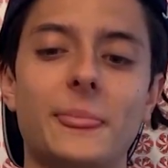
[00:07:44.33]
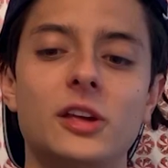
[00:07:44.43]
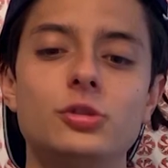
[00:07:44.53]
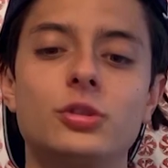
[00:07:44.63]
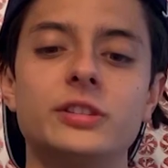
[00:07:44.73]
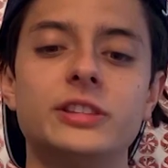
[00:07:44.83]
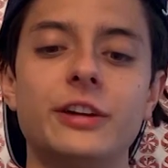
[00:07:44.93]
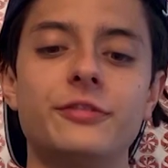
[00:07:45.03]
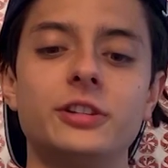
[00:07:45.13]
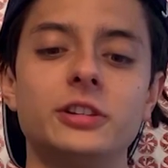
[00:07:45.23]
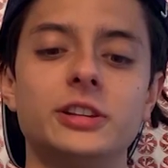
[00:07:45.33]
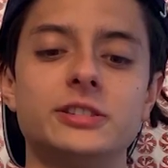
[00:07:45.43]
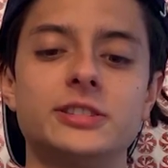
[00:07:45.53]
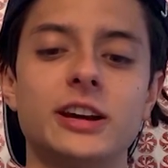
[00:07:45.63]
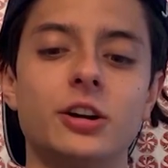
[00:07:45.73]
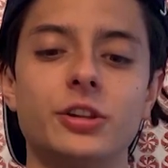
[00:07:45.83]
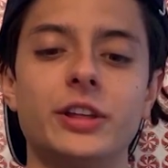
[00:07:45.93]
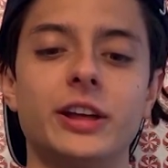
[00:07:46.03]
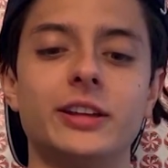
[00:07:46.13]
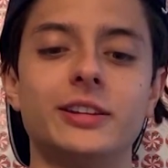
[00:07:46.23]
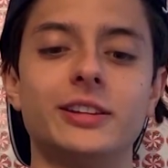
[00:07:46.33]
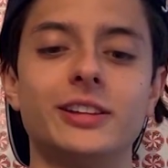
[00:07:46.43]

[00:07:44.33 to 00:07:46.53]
you can definitely tell that